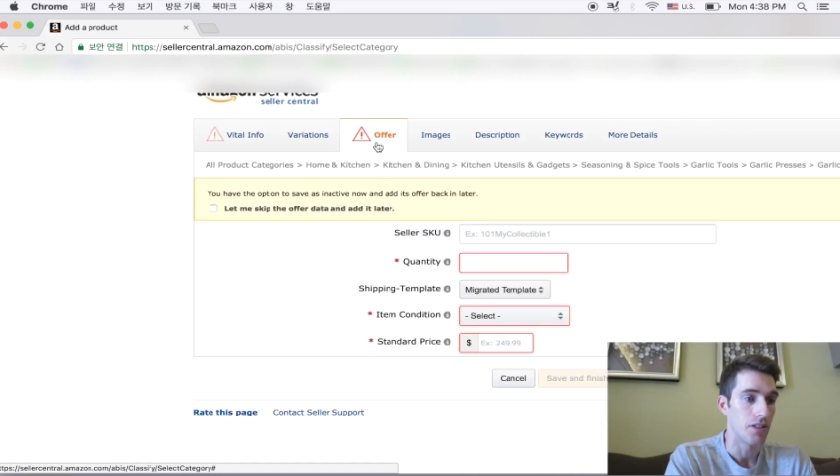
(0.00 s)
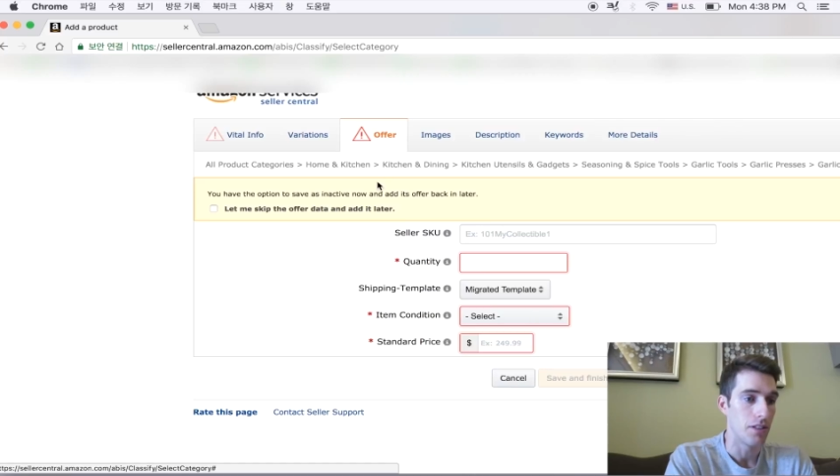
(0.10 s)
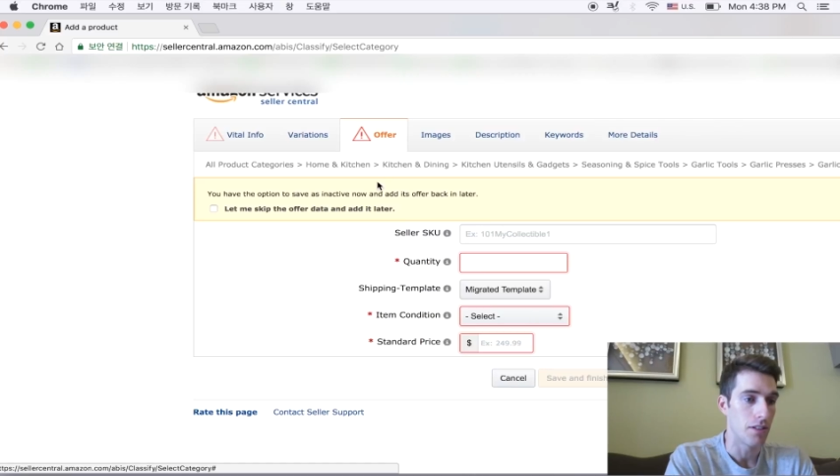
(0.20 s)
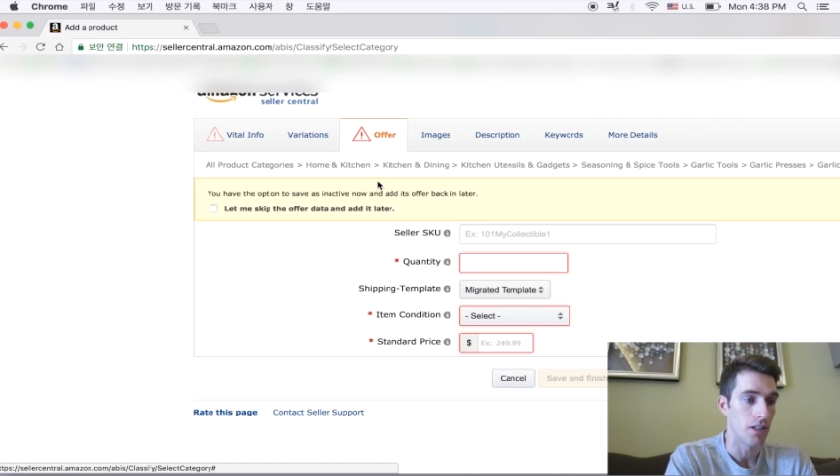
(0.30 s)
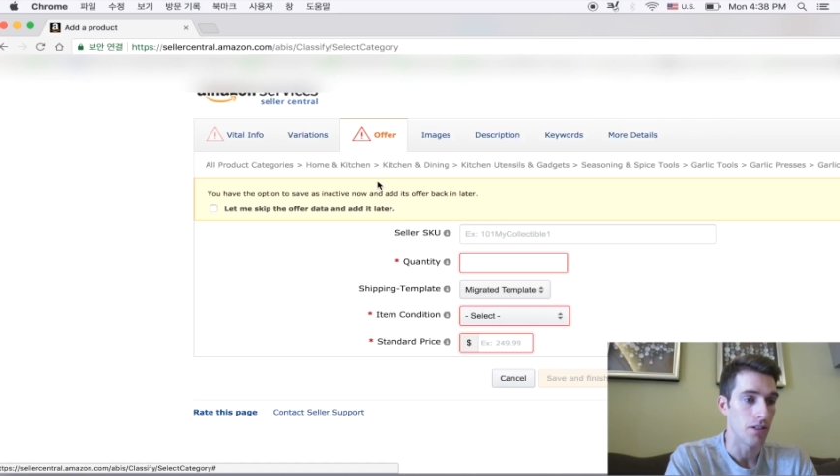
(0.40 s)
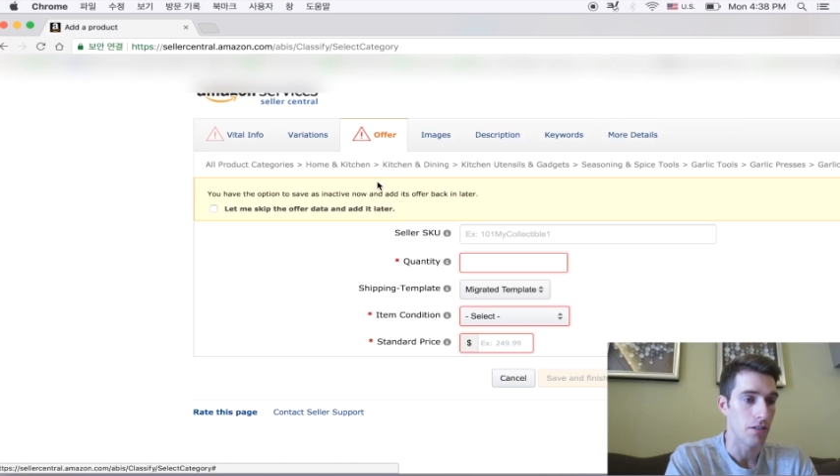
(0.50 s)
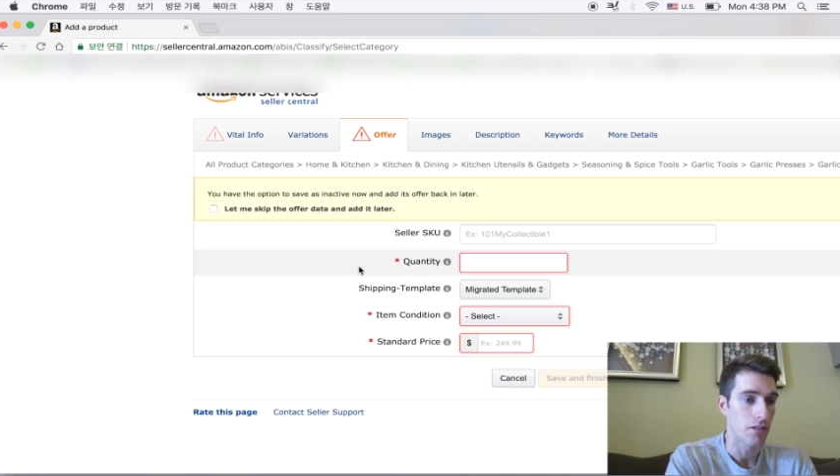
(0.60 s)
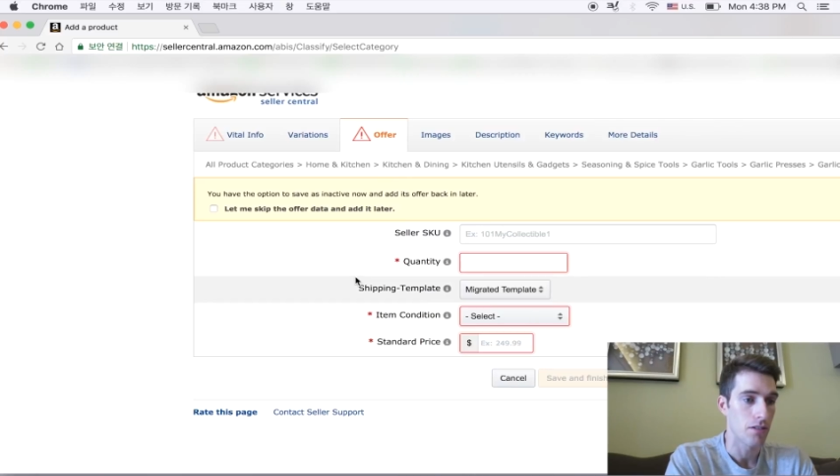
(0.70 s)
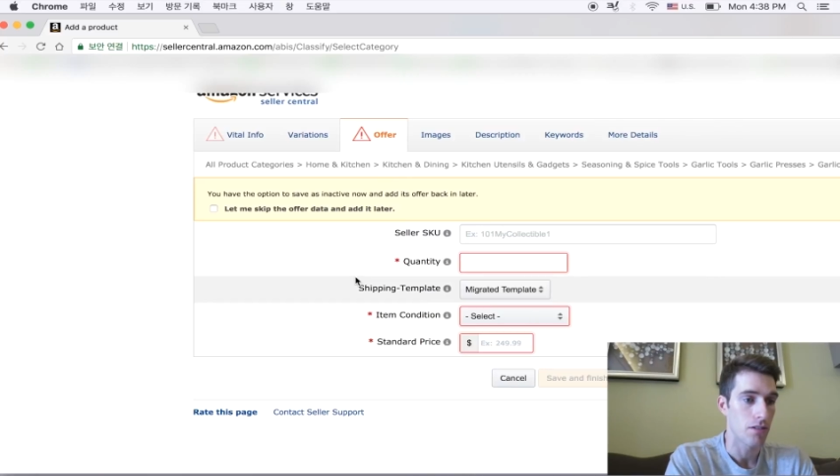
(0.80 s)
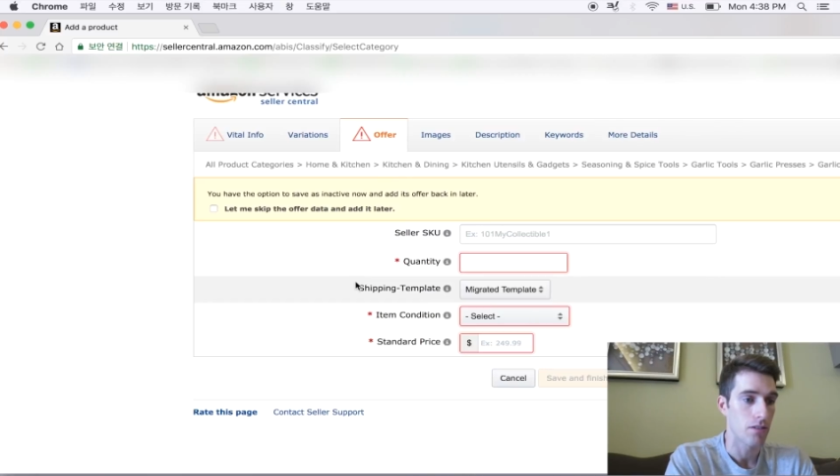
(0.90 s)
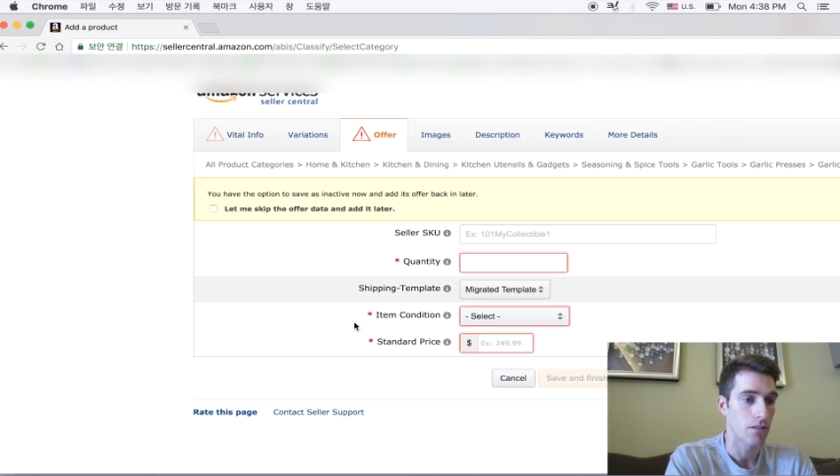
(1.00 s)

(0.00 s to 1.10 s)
details.